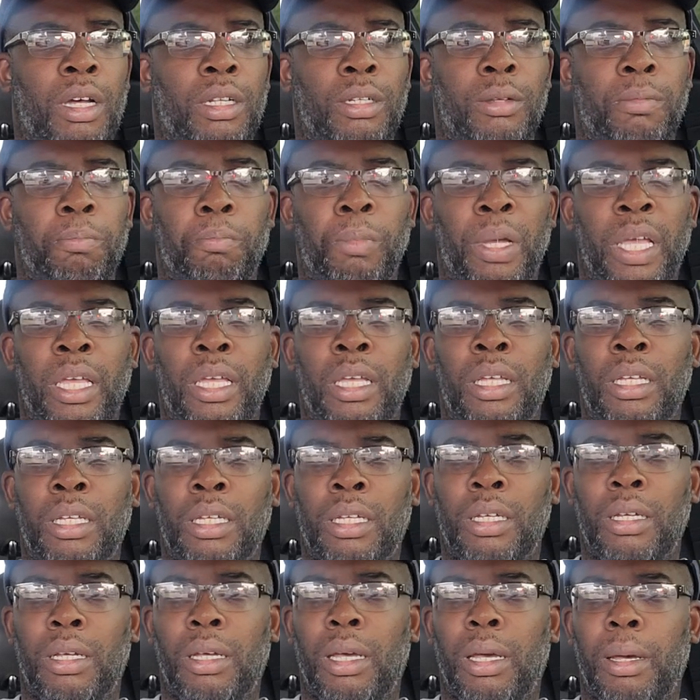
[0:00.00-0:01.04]
may
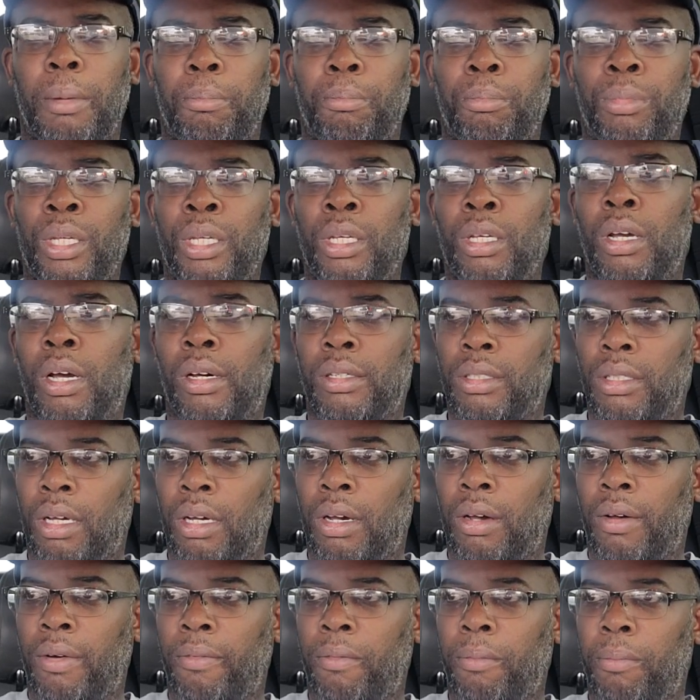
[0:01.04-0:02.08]
be a
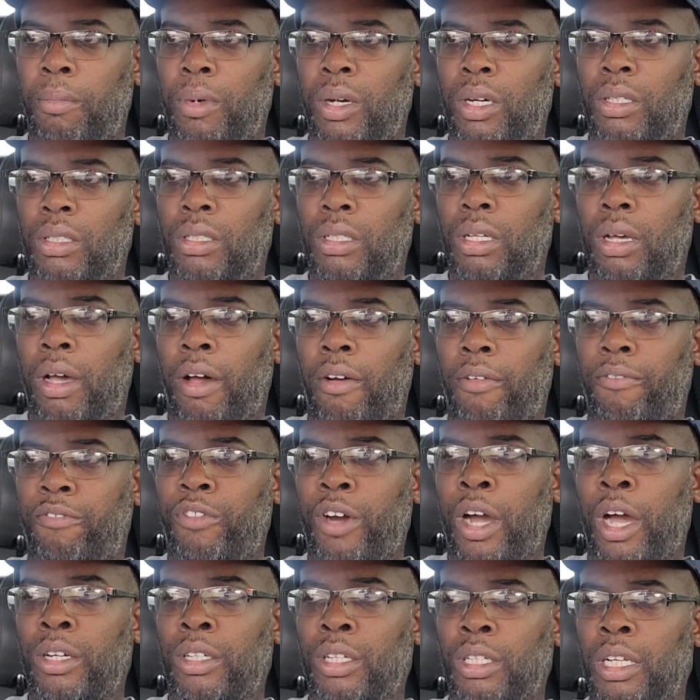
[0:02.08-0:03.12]

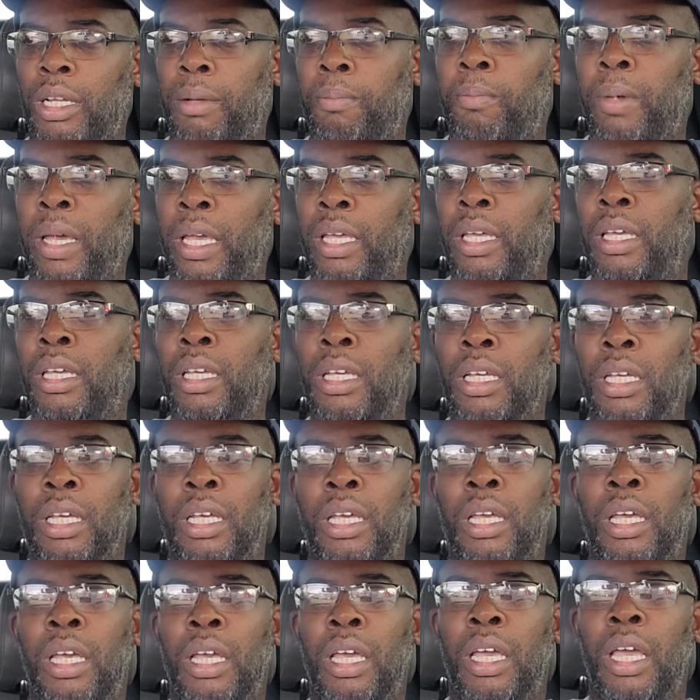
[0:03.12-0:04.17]
father that may,
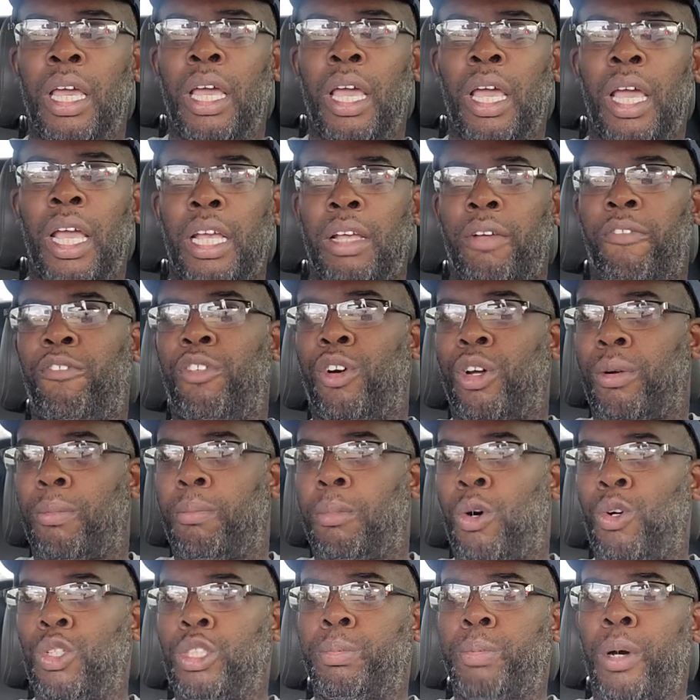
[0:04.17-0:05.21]
for the
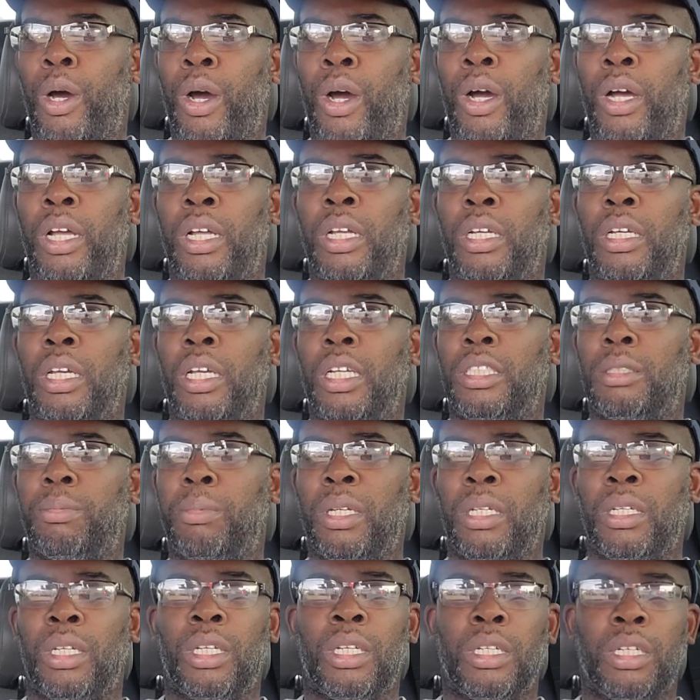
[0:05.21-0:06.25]
most part, has
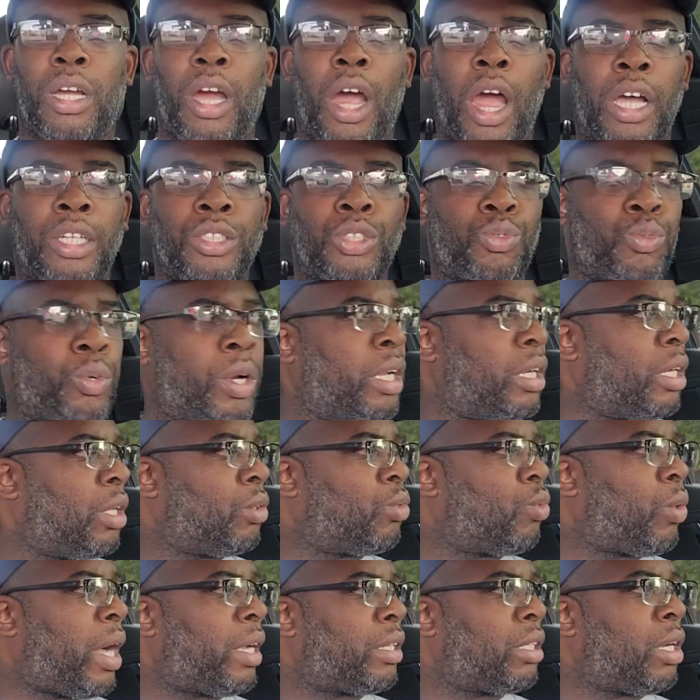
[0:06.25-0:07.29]
been incarcerated
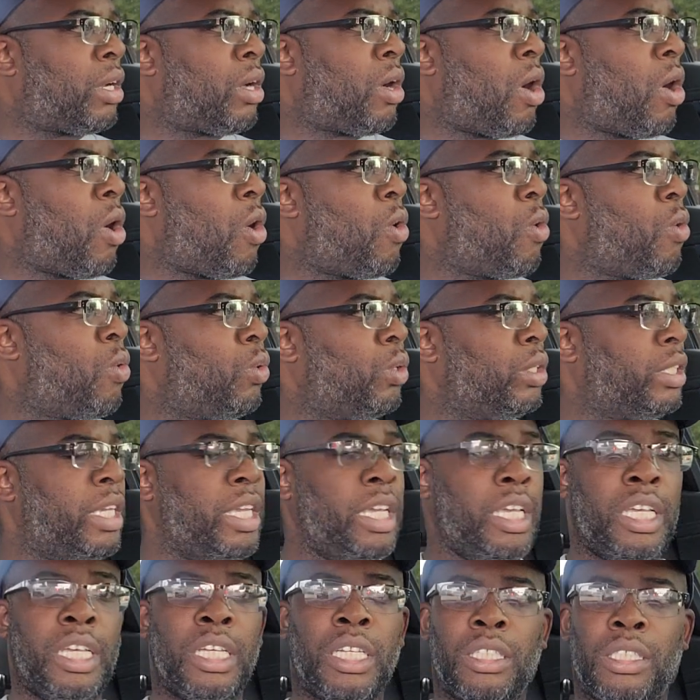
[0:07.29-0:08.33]
throughout their whole
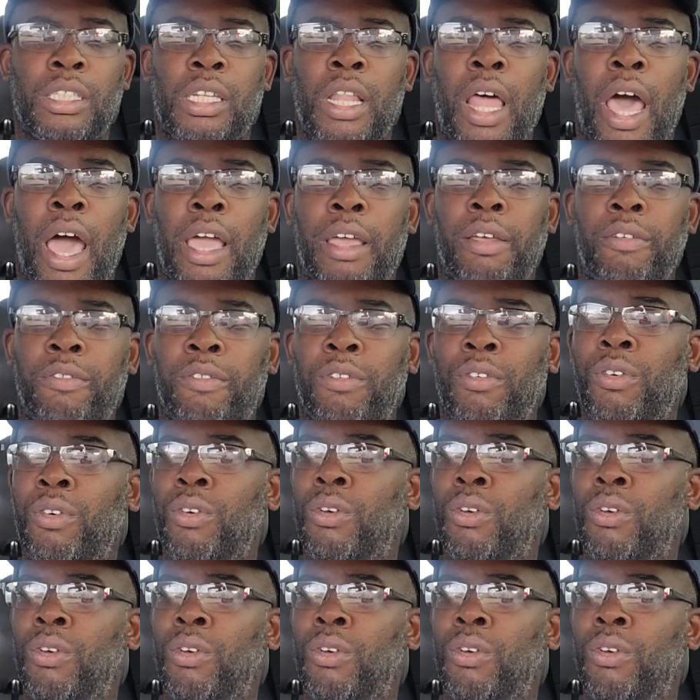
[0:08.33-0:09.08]
kid's life,